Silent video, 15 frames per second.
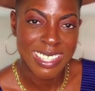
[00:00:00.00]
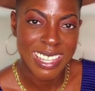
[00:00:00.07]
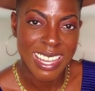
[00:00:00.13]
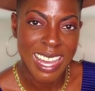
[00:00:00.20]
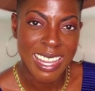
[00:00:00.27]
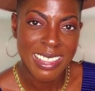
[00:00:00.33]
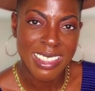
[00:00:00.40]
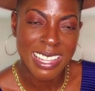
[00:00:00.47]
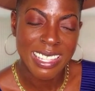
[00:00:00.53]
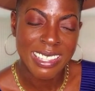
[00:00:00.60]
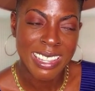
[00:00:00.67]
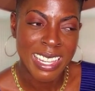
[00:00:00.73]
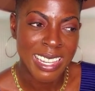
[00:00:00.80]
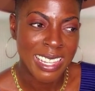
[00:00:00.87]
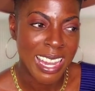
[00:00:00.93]
I think
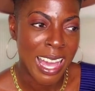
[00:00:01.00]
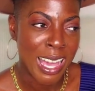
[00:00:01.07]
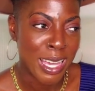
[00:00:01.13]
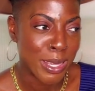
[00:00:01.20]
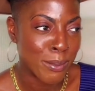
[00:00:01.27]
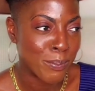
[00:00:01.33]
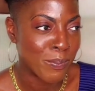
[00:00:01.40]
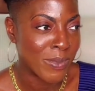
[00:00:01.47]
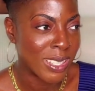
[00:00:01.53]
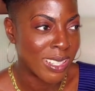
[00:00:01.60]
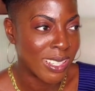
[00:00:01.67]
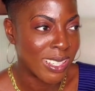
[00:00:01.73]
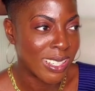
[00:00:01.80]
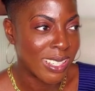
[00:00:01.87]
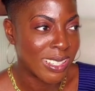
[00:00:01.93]
that I am
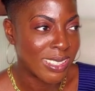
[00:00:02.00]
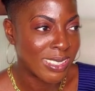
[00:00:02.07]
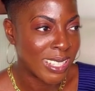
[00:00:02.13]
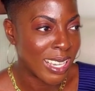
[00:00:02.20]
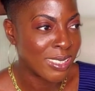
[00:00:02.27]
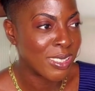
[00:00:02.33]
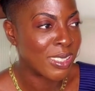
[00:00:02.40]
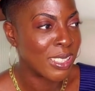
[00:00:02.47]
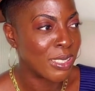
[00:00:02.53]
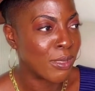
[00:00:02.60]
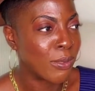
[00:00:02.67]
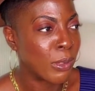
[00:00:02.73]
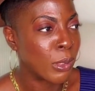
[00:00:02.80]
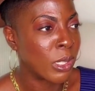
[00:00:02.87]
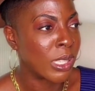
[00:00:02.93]
destined
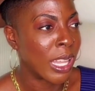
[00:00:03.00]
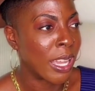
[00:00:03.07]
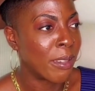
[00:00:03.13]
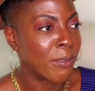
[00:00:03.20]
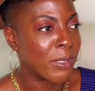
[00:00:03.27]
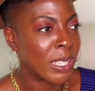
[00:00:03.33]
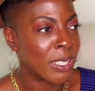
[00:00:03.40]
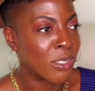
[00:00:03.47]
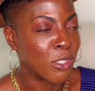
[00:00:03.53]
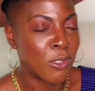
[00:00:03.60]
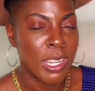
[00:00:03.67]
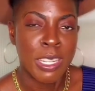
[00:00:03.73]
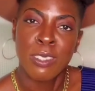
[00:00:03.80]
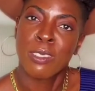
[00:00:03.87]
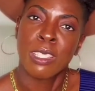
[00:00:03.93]
for a life that's
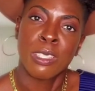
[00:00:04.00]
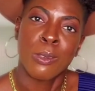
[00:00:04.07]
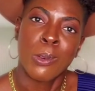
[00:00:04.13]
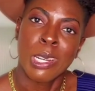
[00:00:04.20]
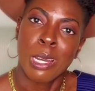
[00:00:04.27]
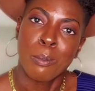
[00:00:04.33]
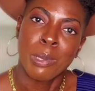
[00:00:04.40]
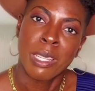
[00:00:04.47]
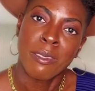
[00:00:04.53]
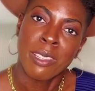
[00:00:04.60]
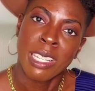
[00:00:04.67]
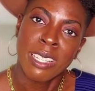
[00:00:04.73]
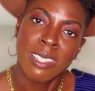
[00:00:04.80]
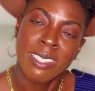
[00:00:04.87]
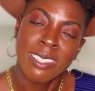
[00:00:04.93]
greater than the one I'm
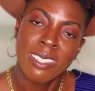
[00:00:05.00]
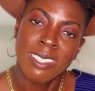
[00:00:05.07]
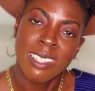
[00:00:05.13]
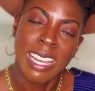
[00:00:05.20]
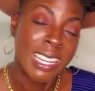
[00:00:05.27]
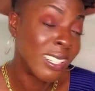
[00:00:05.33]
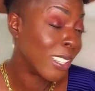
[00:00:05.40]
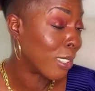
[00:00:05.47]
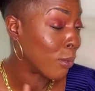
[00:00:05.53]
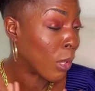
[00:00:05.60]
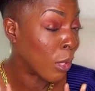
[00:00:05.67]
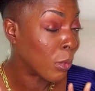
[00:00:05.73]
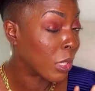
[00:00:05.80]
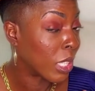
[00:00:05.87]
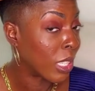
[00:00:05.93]
living. Ain't nothing
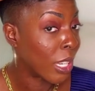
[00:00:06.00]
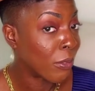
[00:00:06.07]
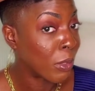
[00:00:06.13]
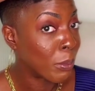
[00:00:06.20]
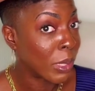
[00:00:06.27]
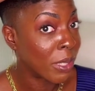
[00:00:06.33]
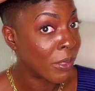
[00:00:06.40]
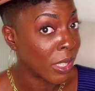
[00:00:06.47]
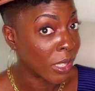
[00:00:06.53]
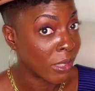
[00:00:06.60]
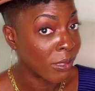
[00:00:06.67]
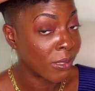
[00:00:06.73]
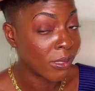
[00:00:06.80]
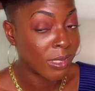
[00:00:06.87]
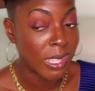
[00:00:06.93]
wrong with the life I'm living.
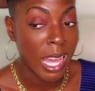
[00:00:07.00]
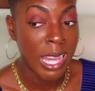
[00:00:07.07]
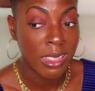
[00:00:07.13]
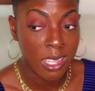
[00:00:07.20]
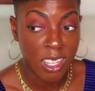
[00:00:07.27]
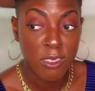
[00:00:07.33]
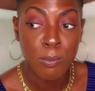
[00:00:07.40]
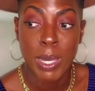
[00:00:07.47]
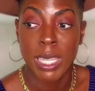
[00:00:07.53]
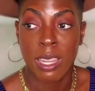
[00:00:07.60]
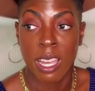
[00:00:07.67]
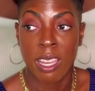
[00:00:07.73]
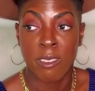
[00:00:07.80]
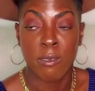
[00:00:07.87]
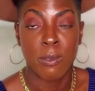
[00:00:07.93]
I love my
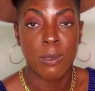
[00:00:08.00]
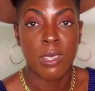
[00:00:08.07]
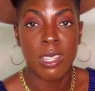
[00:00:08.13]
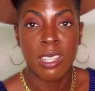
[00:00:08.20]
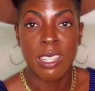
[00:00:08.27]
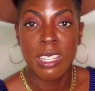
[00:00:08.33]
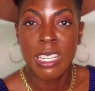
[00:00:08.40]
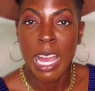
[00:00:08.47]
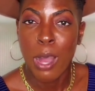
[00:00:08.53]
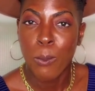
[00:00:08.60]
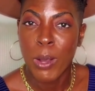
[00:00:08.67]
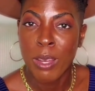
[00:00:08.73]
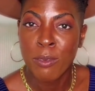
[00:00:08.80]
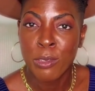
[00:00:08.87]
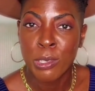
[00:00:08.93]
life.
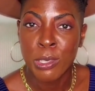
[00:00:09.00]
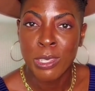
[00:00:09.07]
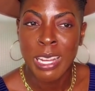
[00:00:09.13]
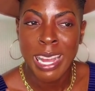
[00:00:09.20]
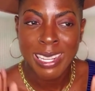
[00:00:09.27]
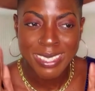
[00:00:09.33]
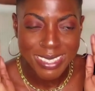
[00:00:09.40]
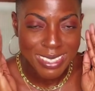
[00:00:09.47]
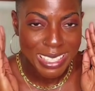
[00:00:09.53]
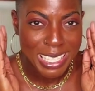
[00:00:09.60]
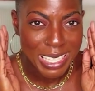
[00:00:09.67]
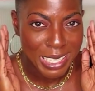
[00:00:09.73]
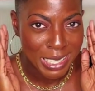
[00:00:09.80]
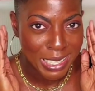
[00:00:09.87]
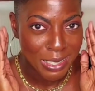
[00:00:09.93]
However, I
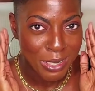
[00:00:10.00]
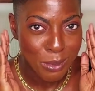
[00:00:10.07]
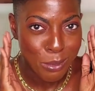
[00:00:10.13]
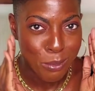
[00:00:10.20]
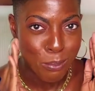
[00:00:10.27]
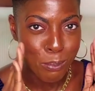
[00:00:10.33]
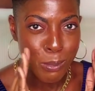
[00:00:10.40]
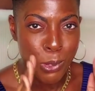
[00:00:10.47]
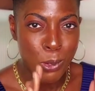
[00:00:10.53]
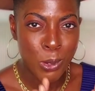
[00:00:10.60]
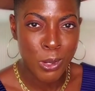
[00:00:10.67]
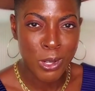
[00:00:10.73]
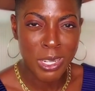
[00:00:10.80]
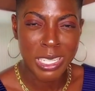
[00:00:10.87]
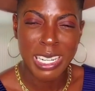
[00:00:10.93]
see
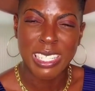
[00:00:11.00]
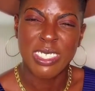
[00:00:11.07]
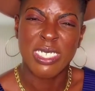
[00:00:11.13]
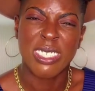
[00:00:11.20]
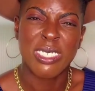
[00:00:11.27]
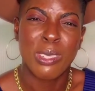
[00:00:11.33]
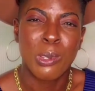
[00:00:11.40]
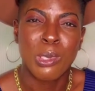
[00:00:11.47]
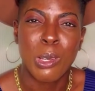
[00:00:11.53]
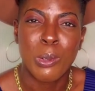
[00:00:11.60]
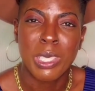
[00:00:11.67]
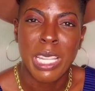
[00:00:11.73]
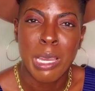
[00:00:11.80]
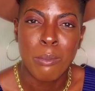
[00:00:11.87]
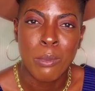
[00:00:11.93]
more, and I just don't know
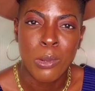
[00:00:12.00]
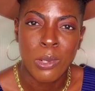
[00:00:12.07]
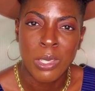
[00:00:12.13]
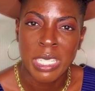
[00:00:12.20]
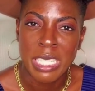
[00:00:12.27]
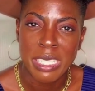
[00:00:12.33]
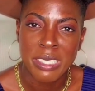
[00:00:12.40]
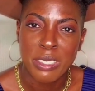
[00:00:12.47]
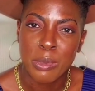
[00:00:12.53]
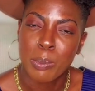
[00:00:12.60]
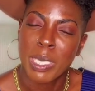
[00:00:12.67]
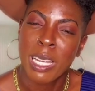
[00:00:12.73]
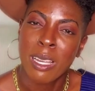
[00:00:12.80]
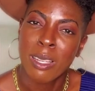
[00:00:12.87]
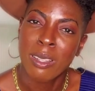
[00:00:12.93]
what that more is,
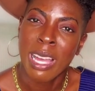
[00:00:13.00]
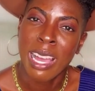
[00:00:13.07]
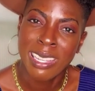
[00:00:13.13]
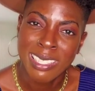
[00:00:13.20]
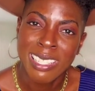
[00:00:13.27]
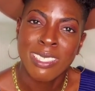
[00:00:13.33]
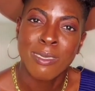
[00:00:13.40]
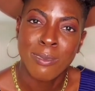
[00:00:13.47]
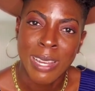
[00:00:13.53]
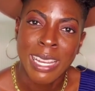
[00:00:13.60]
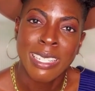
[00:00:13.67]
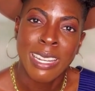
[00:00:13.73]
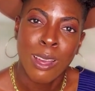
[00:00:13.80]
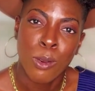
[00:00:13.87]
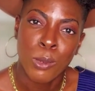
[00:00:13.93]
but I need to
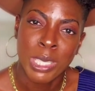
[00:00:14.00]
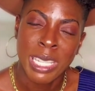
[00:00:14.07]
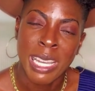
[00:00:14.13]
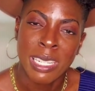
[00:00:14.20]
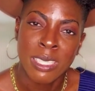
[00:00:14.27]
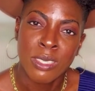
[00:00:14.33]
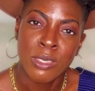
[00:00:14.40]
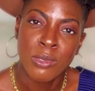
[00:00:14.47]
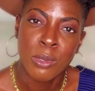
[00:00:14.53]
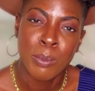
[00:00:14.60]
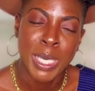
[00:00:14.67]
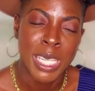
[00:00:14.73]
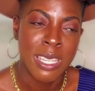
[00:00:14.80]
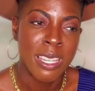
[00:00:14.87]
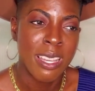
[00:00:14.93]
find out what that is for
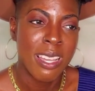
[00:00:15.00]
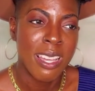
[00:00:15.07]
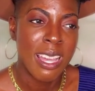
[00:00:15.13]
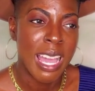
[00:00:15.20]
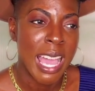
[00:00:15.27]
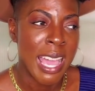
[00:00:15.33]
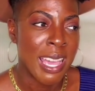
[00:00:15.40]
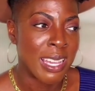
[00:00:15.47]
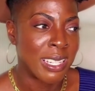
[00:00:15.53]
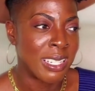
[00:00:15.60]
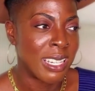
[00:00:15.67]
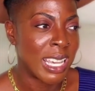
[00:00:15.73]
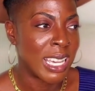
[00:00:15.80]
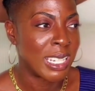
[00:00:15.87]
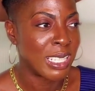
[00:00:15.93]
me.
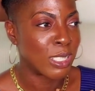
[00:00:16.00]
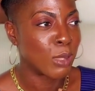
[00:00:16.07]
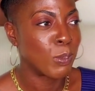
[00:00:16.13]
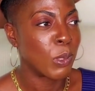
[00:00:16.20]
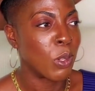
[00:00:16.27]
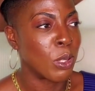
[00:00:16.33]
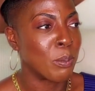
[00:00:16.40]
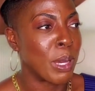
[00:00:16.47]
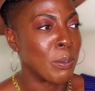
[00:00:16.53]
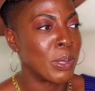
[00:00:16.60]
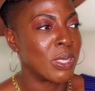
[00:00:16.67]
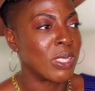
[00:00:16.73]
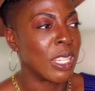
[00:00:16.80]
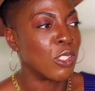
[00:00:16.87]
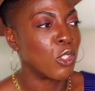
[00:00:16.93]
And in exploring my
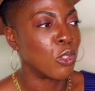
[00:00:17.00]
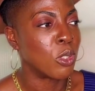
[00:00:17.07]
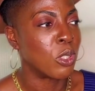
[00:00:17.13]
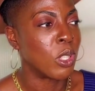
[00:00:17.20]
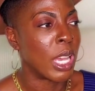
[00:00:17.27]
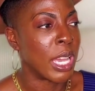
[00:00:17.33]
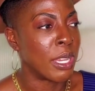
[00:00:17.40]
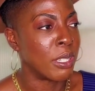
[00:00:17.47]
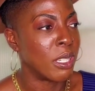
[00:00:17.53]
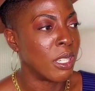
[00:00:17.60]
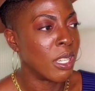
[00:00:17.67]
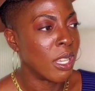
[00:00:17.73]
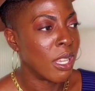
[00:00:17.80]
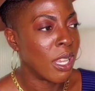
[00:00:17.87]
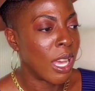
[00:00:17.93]
potential and
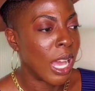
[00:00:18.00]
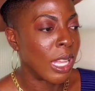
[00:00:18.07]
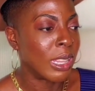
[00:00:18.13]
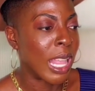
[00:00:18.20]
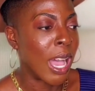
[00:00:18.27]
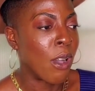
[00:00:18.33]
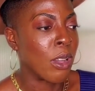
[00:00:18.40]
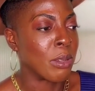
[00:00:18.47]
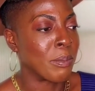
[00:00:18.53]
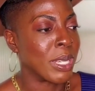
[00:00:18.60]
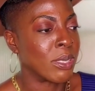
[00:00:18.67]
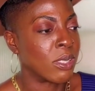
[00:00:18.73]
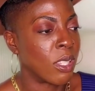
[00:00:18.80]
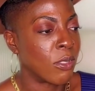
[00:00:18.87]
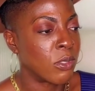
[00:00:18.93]
allowing
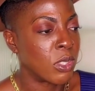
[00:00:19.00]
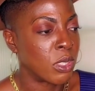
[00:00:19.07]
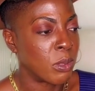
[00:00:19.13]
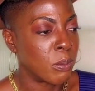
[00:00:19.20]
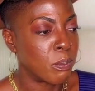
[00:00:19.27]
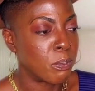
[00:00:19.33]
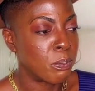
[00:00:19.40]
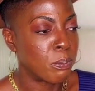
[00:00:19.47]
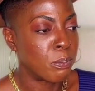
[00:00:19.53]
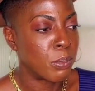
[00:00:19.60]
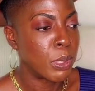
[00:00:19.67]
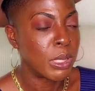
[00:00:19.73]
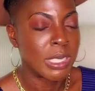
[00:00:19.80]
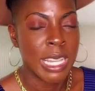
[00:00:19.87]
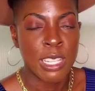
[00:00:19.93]
myself to
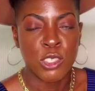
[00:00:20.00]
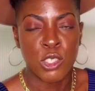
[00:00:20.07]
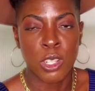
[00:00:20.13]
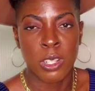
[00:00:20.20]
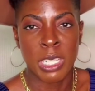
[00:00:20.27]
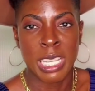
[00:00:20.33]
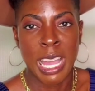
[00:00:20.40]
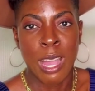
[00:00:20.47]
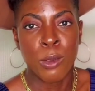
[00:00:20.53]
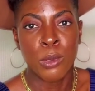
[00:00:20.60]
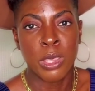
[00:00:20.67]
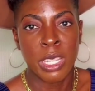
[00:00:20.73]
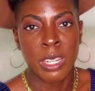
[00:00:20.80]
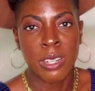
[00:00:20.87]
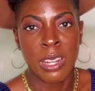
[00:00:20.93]
put that journey out
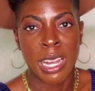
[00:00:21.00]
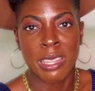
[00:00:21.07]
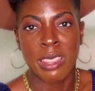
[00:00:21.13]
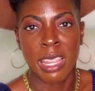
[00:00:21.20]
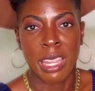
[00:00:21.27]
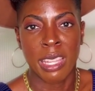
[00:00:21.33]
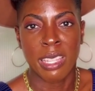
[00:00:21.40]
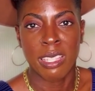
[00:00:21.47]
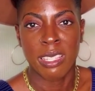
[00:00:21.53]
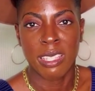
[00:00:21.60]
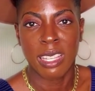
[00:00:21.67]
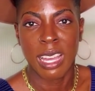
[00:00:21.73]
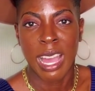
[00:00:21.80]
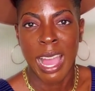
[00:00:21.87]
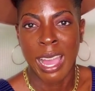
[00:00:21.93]
there, I think
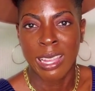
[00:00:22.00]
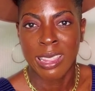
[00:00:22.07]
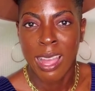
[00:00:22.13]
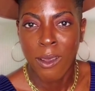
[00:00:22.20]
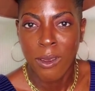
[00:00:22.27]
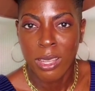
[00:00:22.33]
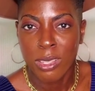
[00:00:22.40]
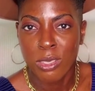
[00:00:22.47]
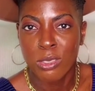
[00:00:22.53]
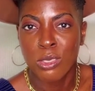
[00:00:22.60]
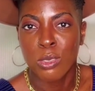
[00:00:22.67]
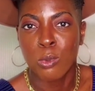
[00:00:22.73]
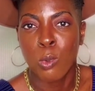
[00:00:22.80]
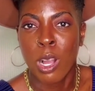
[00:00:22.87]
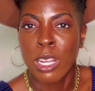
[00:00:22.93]
I allow others
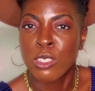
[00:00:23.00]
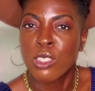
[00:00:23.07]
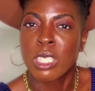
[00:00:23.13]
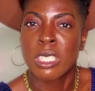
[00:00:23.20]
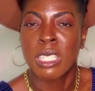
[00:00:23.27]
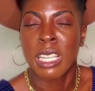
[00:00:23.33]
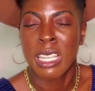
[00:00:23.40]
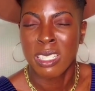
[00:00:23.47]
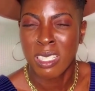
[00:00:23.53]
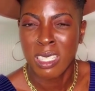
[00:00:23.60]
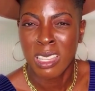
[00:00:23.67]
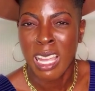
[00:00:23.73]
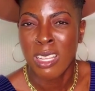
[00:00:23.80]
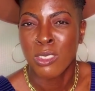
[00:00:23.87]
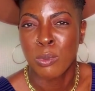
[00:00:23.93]
to watch, and it
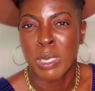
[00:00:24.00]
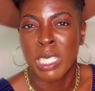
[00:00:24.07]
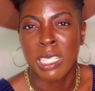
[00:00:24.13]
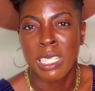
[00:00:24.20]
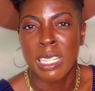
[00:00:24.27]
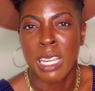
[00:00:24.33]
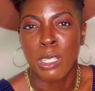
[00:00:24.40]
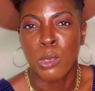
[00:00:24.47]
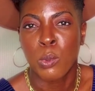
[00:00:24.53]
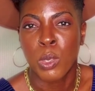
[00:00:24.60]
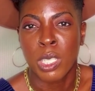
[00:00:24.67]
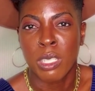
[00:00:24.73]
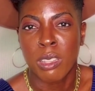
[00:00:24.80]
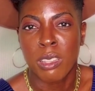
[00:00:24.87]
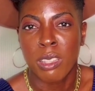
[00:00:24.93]
allows me to connect
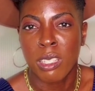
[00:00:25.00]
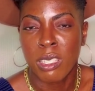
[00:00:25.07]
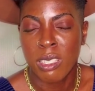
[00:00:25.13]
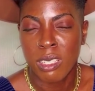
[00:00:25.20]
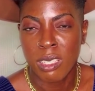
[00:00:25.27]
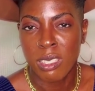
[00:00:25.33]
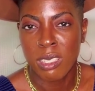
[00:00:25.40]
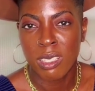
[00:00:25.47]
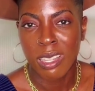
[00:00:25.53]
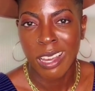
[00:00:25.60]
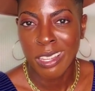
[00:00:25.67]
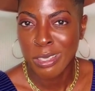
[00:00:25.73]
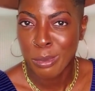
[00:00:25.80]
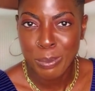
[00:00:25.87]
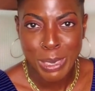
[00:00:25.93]
with
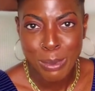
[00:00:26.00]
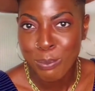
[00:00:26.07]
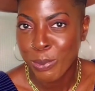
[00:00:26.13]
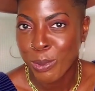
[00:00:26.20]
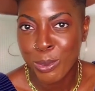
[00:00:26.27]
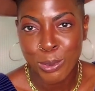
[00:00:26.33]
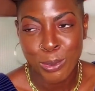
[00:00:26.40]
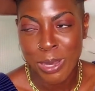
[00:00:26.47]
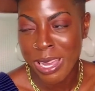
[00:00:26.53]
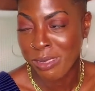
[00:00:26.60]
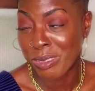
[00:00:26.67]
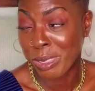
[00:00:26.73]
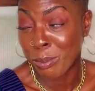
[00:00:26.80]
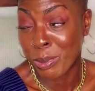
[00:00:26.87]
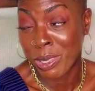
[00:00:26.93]
other people who have
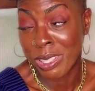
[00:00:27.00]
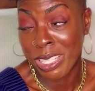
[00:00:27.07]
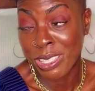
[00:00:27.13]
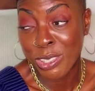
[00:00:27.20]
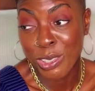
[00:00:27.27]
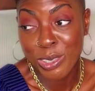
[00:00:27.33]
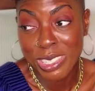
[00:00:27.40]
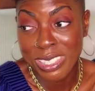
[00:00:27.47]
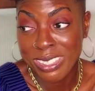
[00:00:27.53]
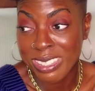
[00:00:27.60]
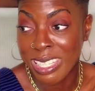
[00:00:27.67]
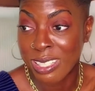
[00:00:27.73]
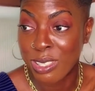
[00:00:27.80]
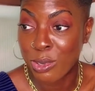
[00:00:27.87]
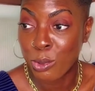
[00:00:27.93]
similar interests
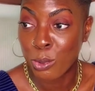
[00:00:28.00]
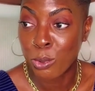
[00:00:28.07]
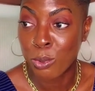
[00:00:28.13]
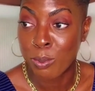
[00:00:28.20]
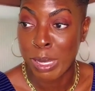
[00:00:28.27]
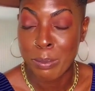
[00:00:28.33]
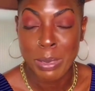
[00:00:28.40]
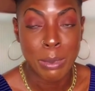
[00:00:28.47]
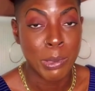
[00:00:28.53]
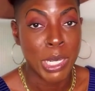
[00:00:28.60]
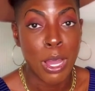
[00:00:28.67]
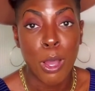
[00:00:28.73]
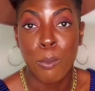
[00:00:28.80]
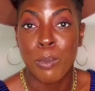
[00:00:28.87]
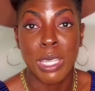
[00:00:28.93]
and who might be able to
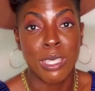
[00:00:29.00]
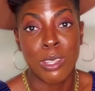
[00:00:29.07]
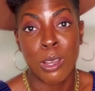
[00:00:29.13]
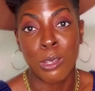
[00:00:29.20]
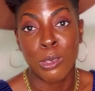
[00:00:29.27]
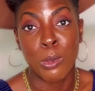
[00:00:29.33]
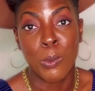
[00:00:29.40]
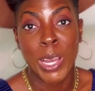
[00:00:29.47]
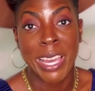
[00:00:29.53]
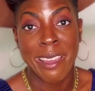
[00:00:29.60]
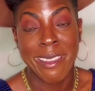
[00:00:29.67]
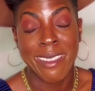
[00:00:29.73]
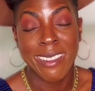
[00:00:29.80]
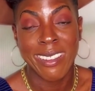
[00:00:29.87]
help me along the way.